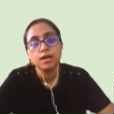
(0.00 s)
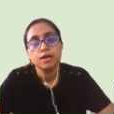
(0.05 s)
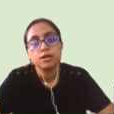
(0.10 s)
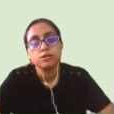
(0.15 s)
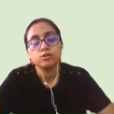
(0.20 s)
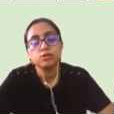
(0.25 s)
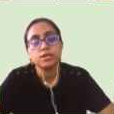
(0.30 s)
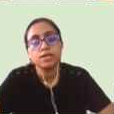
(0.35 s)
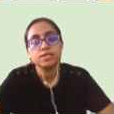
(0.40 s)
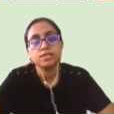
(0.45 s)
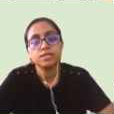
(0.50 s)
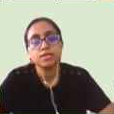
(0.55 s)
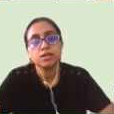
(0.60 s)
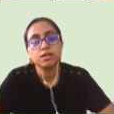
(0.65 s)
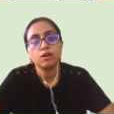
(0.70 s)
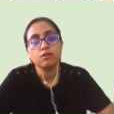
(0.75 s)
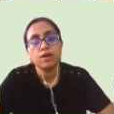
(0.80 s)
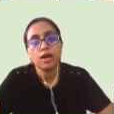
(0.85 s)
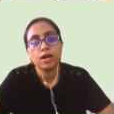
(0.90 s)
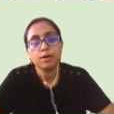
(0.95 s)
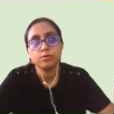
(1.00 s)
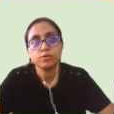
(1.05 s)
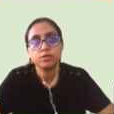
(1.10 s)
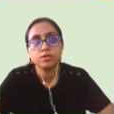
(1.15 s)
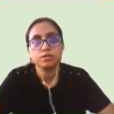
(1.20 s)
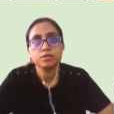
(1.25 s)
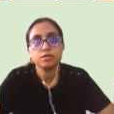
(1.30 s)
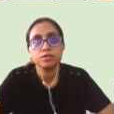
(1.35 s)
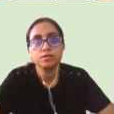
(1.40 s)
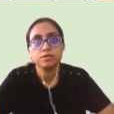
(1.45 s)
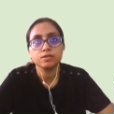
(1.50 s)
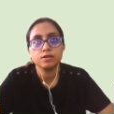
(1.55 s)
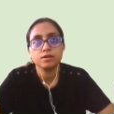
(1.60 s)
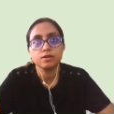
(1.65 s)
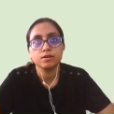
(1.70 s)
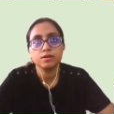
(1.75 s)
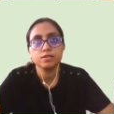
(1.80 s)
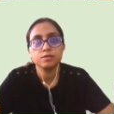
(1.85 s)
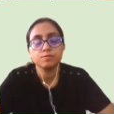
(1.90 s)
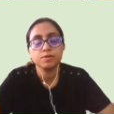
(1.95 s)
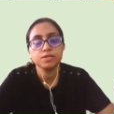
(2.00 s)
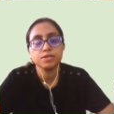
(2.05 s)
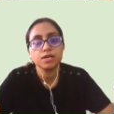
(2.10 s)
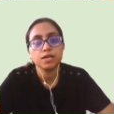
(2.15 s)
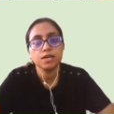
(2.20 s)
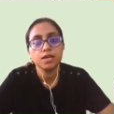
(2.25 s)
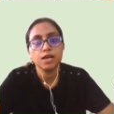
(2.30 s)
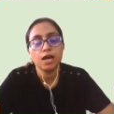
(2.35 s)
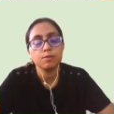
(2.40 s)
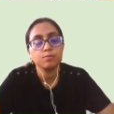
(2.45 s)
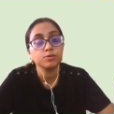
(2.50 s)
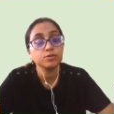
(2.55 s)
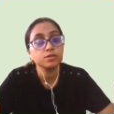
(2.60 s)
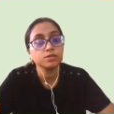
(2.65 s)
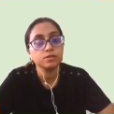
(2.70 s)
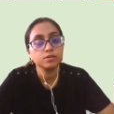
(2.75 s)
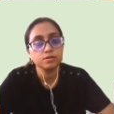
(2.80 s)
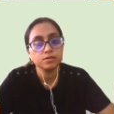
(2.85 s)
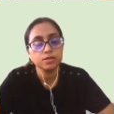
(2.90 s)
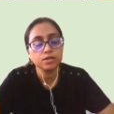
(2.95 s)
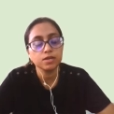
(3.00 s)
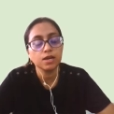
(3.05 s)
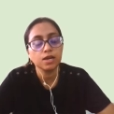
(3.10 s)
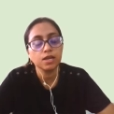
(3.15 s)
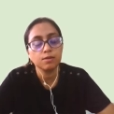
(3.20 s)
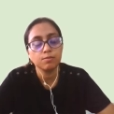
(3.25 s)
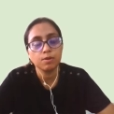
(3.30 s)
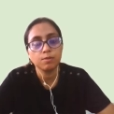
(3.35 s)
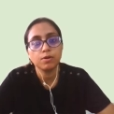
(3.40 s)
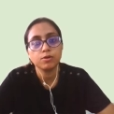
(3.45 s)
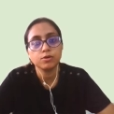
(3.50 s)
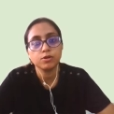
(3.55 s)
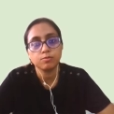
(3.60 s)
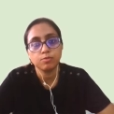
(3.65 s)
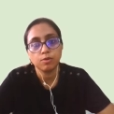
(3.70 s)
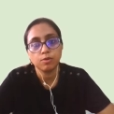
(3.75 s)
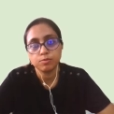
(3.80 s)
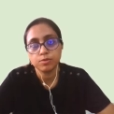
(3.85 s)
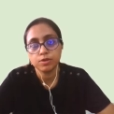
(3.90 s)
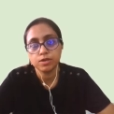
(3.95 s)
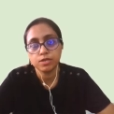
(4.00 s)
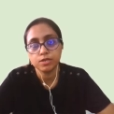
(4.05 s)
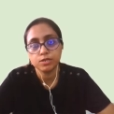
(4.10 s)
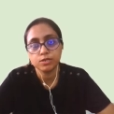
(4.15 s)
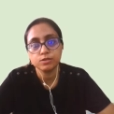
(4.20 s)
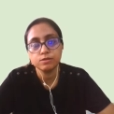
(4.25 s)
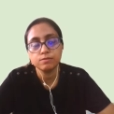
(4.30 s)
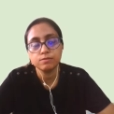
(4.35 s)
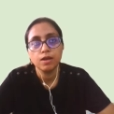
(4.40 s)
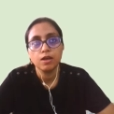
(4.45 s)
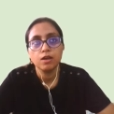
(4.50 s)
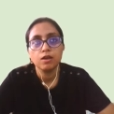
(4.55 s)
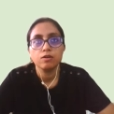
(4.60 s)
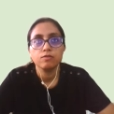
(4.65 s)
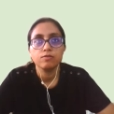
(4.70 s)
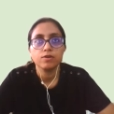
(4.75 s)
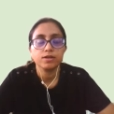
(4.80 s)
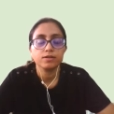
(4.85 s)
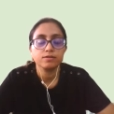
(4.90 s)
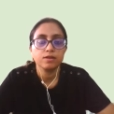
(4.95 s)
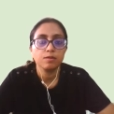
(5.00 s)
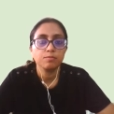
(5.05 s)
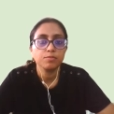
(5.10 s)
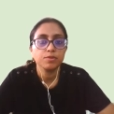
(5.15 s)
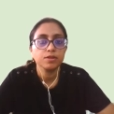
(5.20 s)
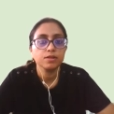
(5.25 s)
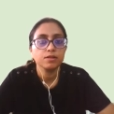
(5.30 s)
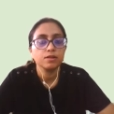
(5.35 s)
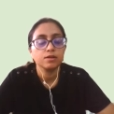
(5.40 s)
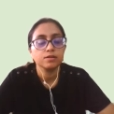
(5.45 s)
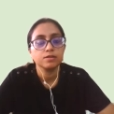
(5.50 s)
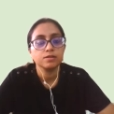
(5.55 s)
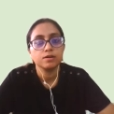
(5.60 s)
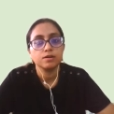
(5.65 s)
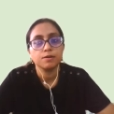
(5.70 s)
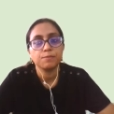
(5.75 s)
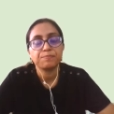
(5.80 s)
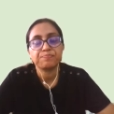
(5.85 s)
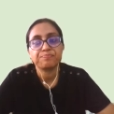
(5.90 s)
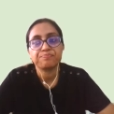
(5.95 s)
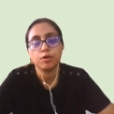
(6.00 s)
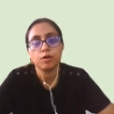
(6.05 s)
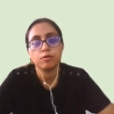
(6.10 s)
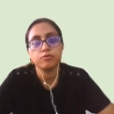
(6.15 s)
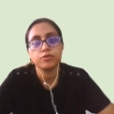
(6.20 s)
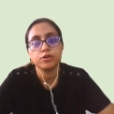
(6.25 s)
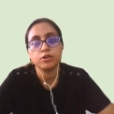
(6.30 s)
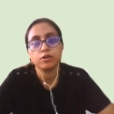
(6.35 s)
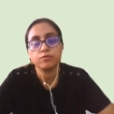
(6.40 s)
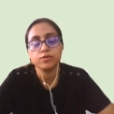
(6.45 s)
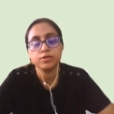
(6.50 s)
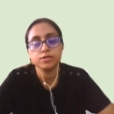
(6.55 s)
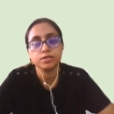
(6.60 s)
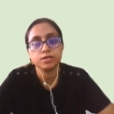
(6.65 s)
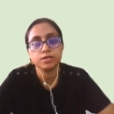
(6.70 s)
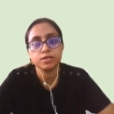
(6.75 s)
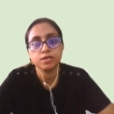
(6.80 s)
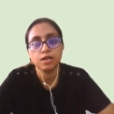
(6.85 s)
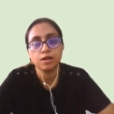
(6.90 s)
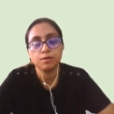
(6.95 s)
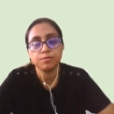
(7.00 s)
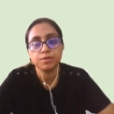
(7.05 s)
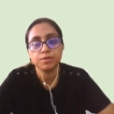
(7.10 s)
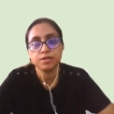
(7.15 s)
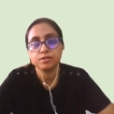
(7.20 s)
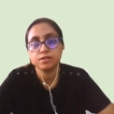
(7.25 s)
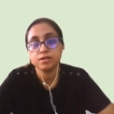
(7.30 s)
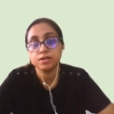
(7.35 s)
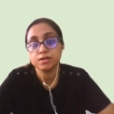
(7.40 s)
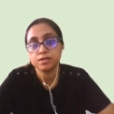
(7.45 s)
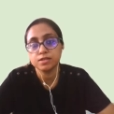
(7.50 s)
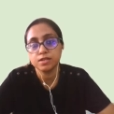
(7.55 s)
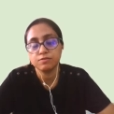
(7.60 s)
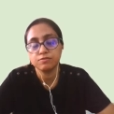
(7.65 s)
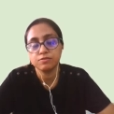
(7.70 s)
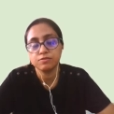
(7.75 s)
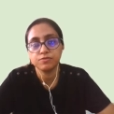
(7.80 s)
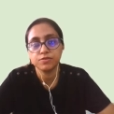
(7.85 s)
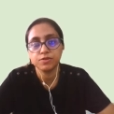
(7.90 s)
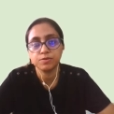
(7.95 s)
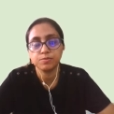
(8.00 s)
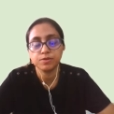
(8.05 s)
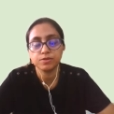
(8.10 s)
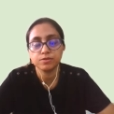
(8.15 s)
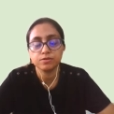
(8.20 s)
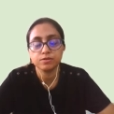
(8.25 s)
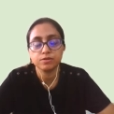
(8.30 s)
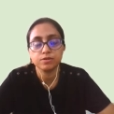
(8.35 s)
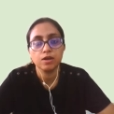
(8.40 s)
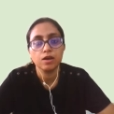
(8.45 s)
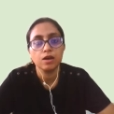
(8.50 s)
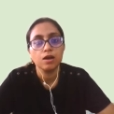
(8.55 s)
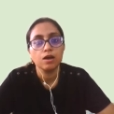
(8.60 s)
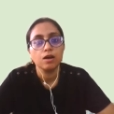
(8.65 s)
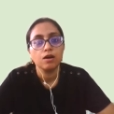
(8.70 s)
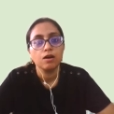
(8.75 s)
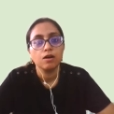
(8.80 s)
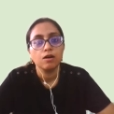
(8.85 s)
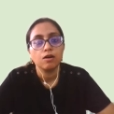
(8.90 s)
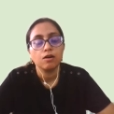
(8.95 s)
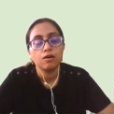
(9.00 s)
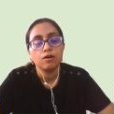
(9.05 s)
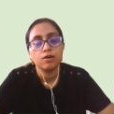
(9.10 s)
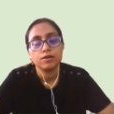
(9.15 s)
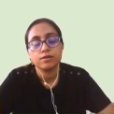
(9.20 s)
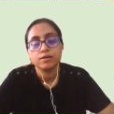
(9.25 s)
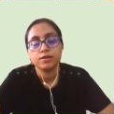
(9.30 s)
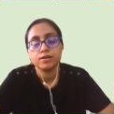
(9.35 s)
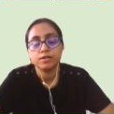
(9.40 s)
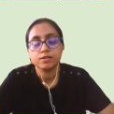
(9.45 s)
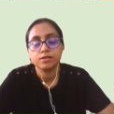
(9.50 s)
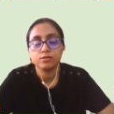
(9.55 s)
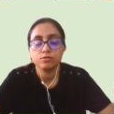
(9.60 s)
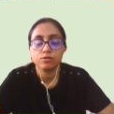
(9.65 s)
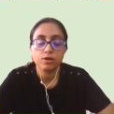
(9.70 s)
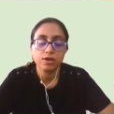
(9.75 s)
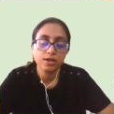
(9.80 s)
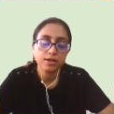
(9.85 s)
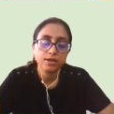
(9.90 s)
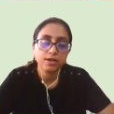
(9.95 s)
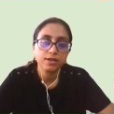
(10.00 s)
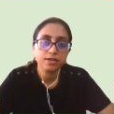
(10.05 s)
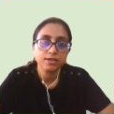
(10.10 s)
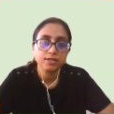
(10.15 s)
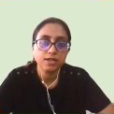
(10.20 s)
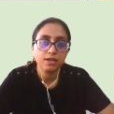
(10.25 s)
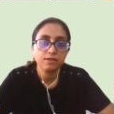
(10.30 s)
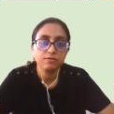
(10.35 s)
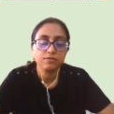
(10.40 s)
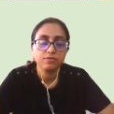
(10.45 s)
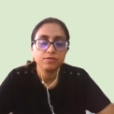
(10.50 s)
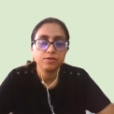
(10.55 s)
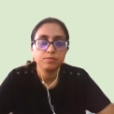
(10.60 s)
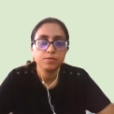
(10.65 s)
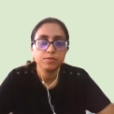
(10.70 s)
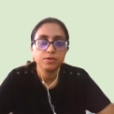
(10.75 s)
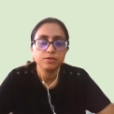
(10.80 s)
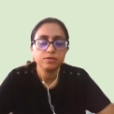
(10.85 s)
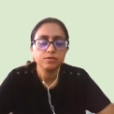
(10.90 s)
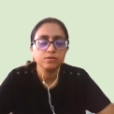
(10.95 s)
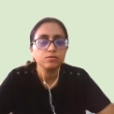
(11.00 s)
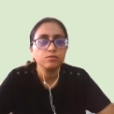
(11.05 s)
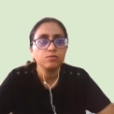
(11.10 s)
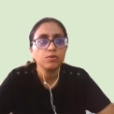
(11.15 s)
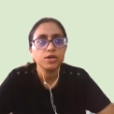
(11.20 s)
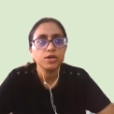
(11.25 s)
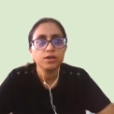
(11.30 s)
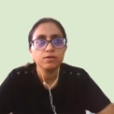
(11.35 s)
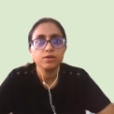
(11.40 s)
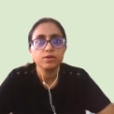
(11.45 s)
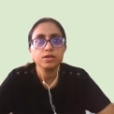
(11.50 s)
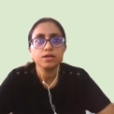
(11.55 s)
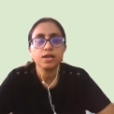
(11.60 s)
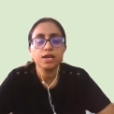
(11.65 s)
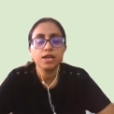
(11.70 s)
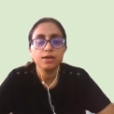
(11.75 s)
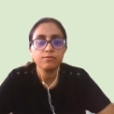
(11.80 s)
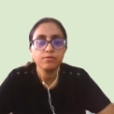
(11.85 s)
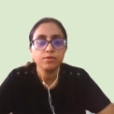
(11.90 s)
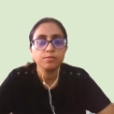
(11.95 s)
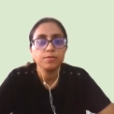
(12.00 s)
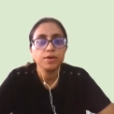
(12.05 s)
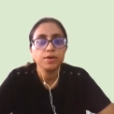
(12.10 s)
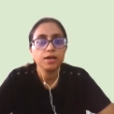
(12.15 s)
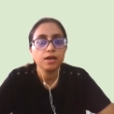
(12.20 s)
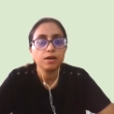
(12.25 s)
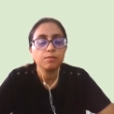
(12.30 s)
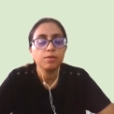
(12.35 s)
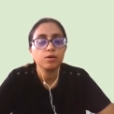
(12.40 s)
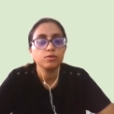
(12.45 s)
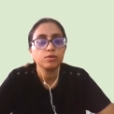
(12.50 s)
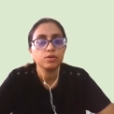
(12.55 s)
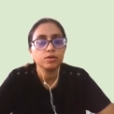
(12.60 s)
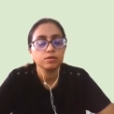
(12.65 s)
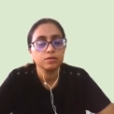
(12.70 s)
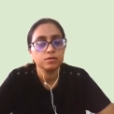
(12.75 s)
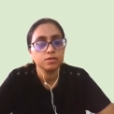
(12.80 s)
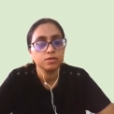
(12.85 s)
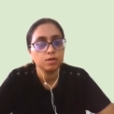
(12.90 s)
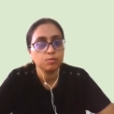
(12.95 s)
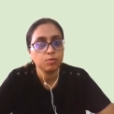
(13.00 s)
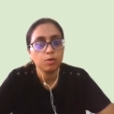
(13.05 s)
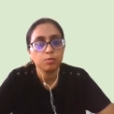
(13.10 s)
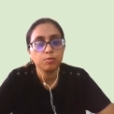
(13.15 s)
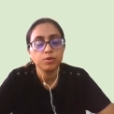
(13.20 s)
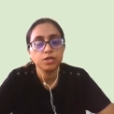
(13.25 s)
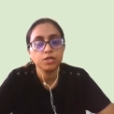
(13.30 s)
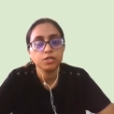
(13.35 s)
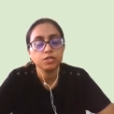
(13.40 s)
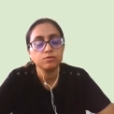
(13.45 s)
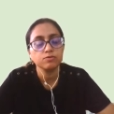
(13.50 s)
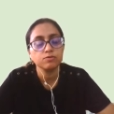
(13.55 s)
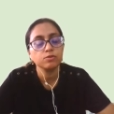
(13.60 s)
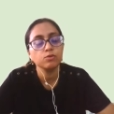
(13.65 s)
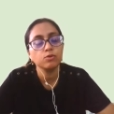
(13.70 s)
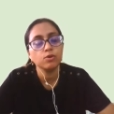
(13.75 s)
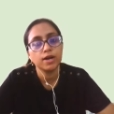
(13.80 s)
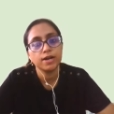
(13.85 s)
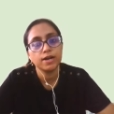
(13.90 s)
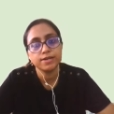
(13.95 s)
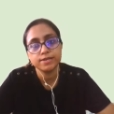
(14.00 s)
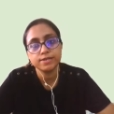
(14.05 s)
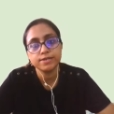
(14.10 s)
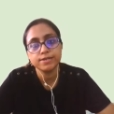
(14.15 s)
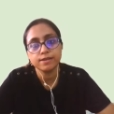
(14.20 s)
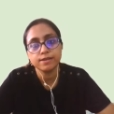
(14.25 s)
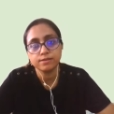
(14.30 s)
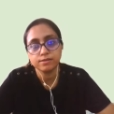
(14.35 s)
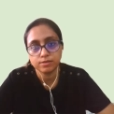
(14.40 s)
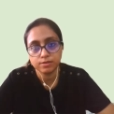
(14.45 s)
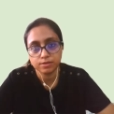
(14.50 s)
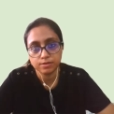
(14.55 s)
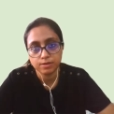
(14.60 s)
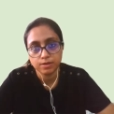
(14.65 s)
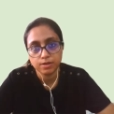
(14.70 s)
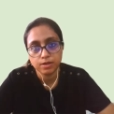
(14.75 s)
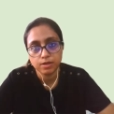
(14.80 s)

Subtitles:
So testing of hypothesis is basically a hypothesis is a claim about a population. For example, the profit of a certain company is greater than 50%, or it is not greater than 50%. So whatever claim we make about the population, we go ahead and test it.